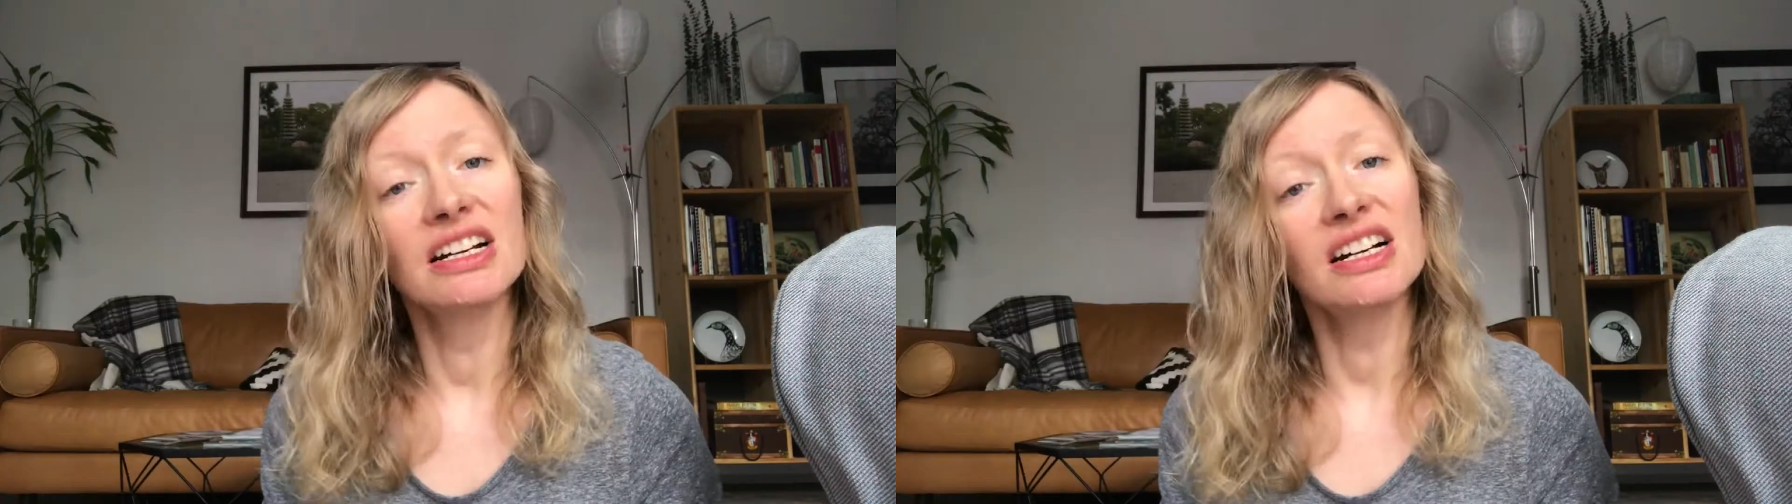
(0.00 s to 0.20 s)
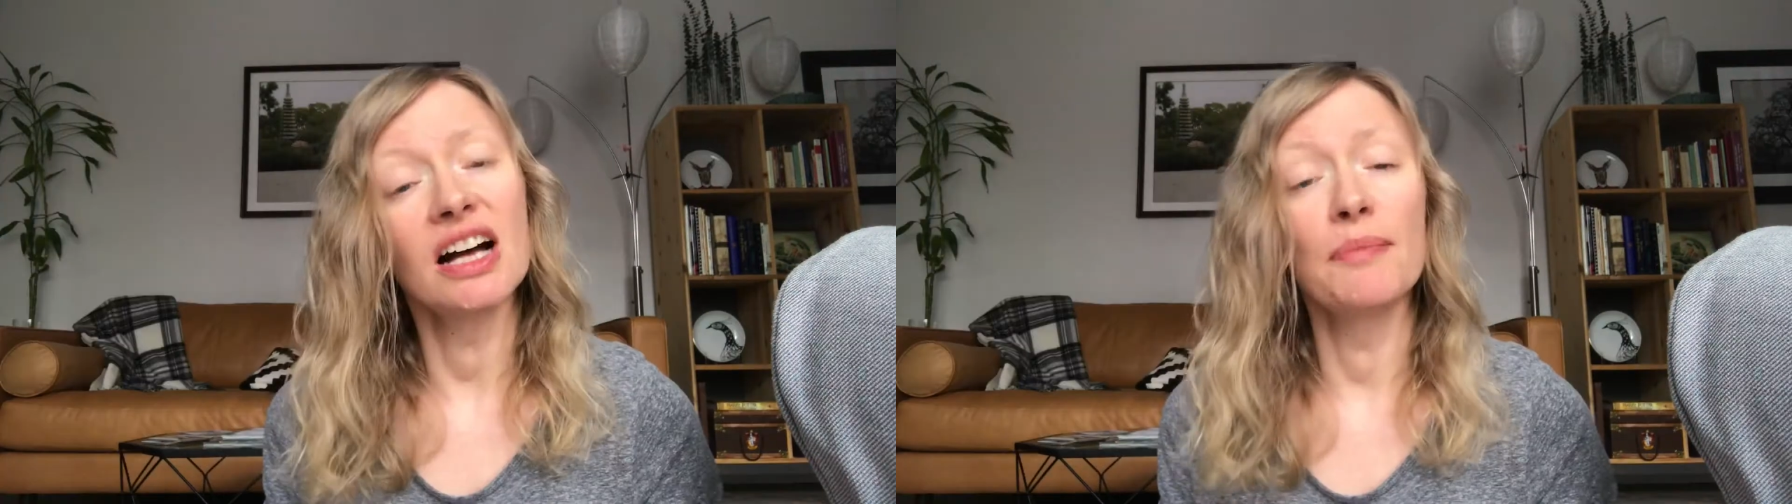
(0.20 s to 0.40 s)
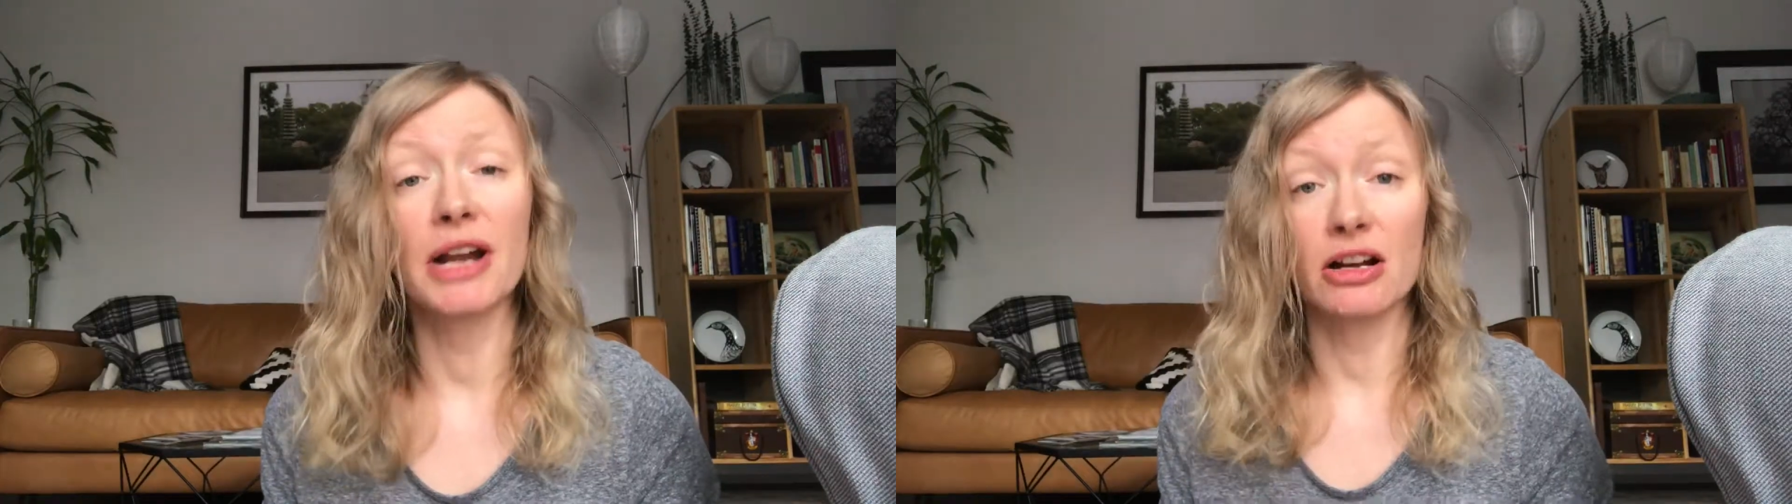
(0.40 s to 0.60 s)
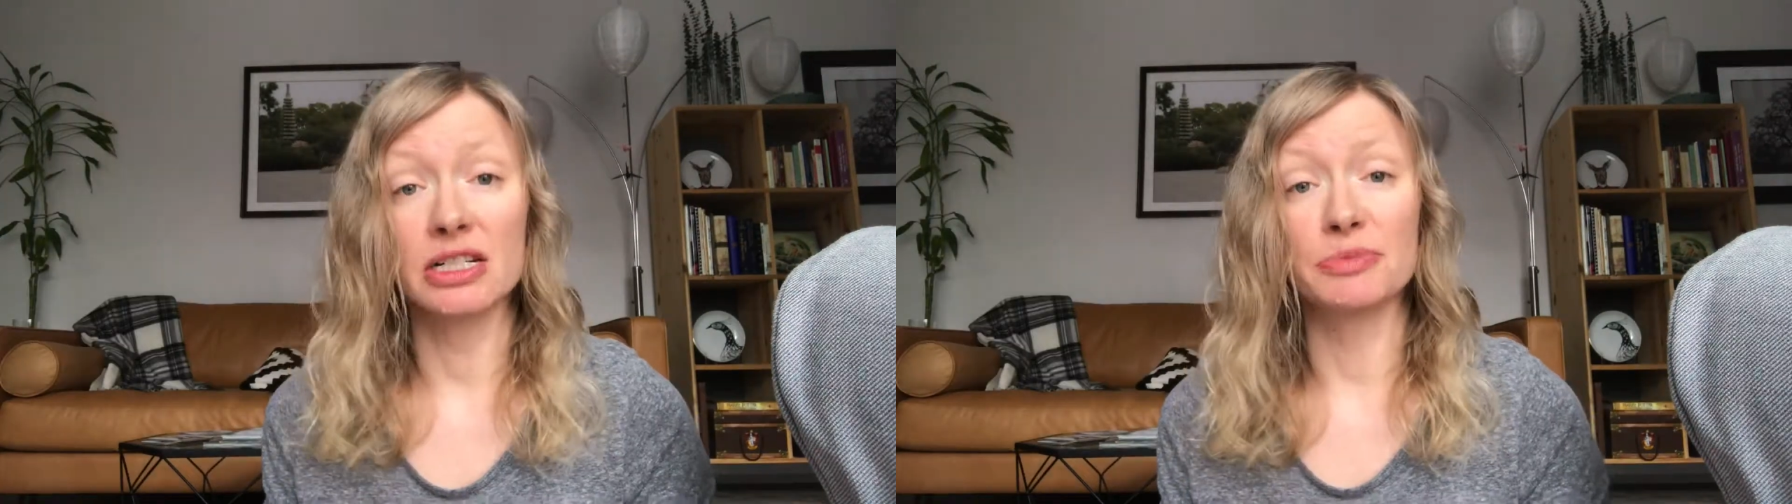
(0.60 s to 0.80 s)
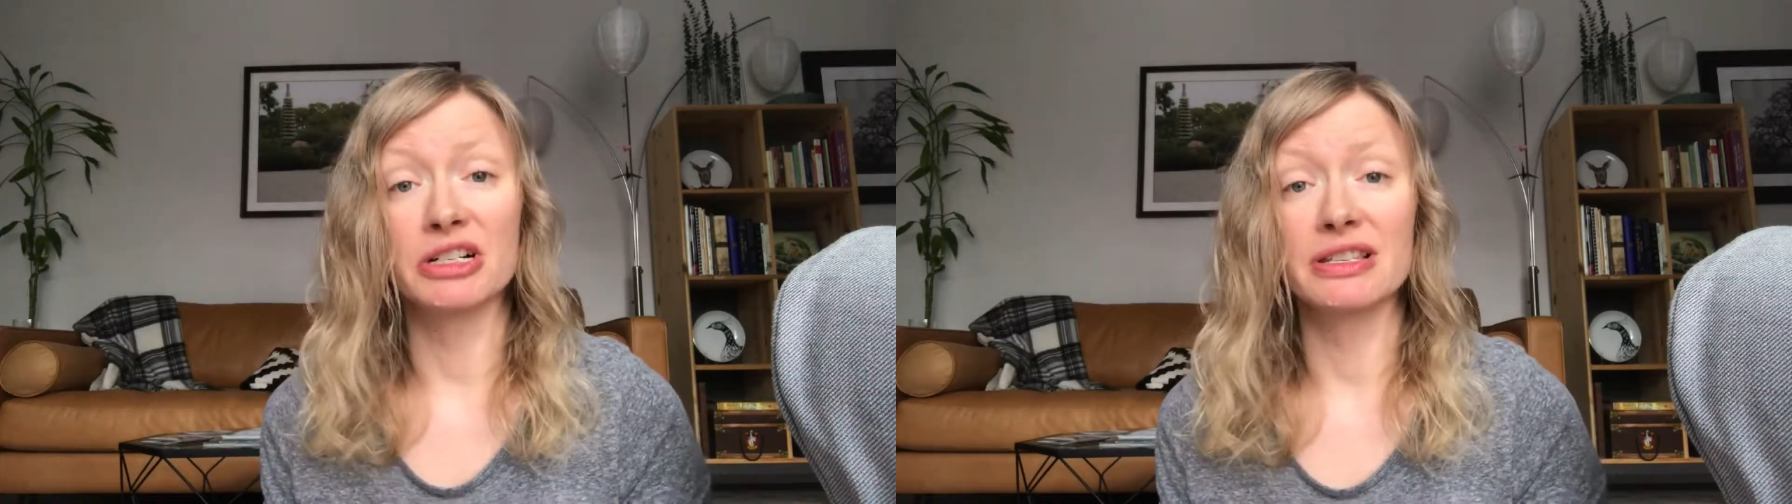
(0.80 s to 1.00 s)
A common
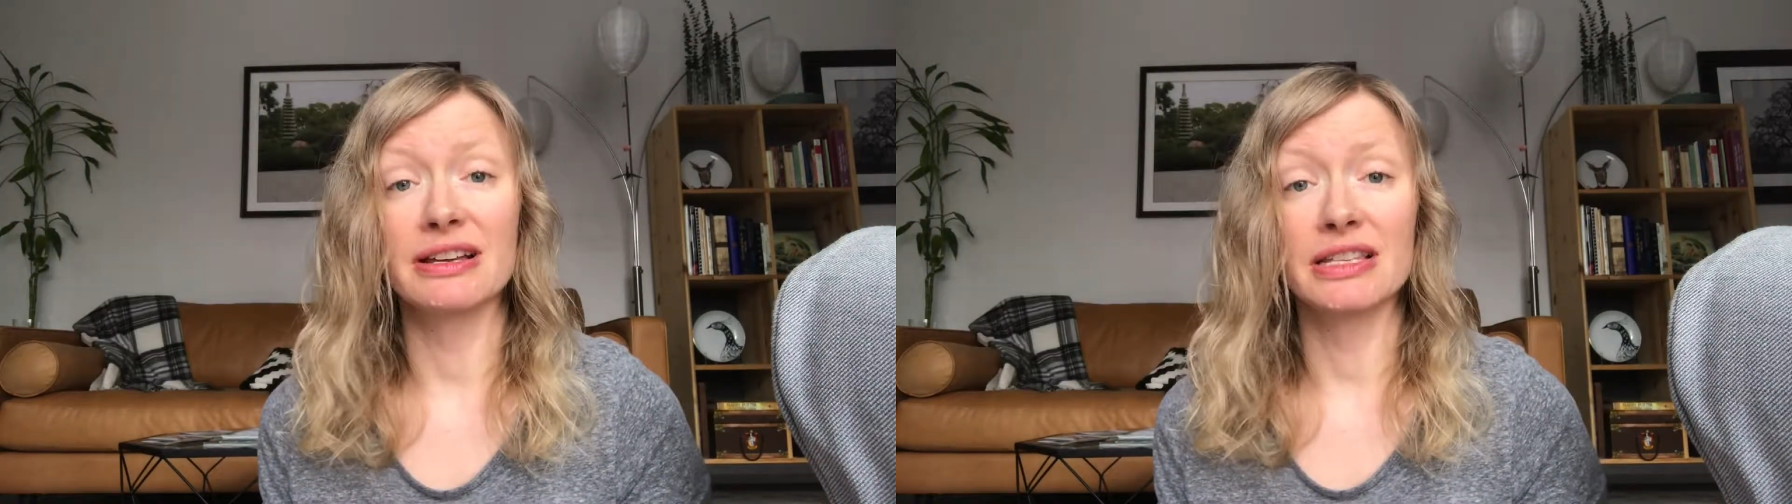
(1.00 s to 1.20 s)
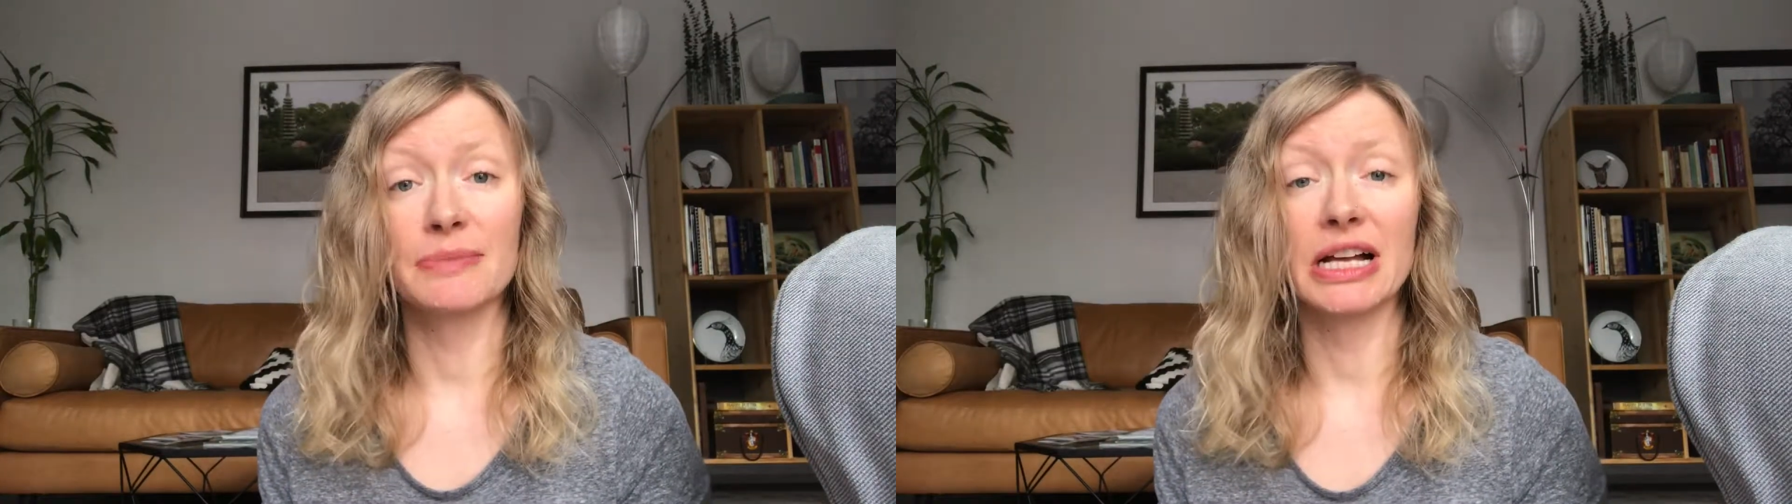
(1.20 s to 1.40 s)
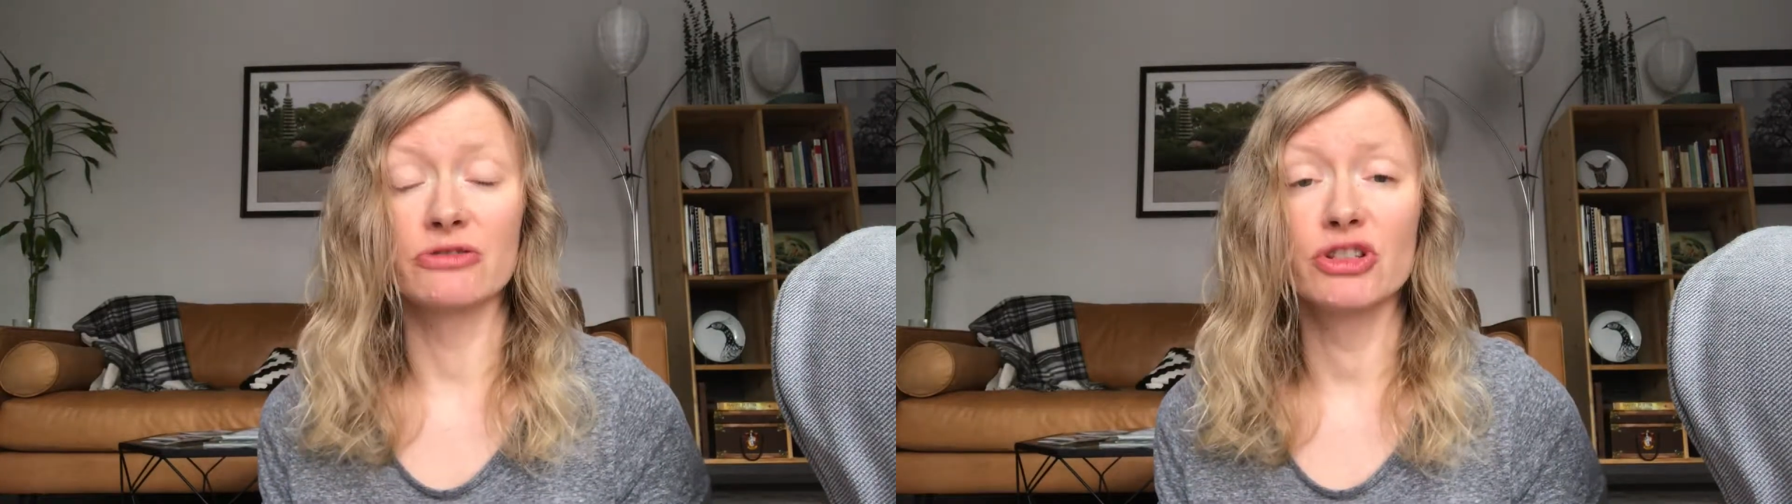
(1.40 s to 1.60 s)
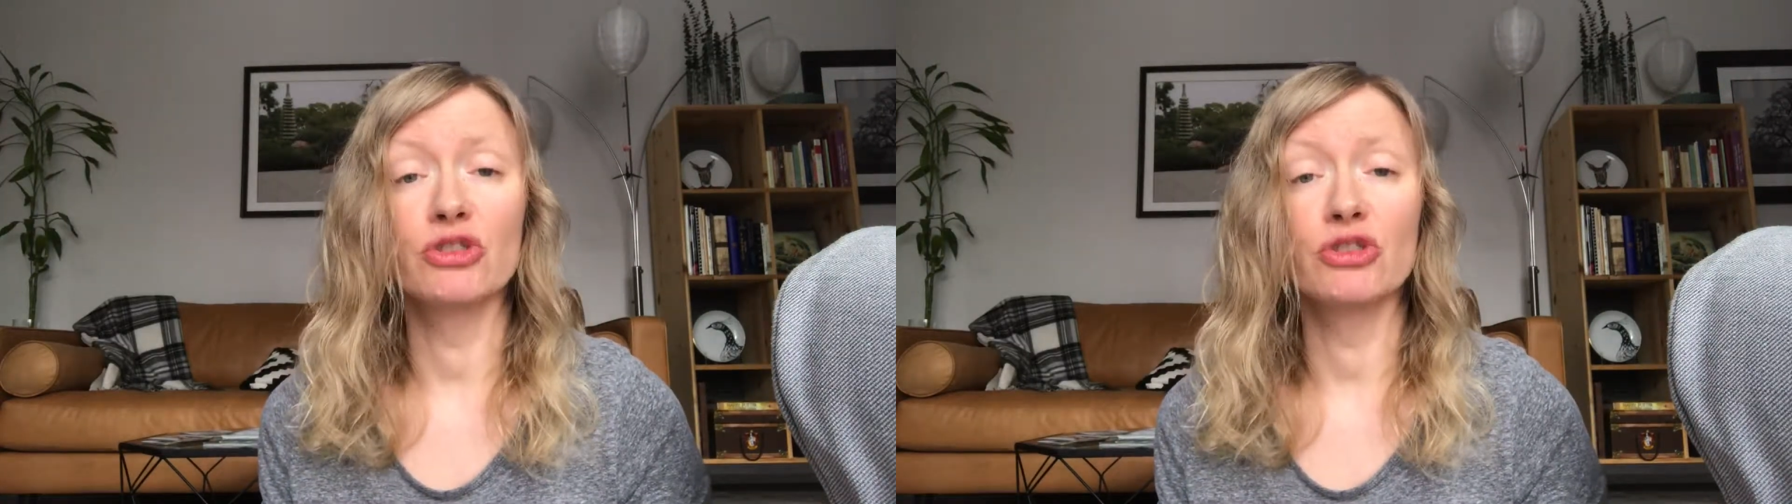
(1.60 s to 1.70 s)
octopus has about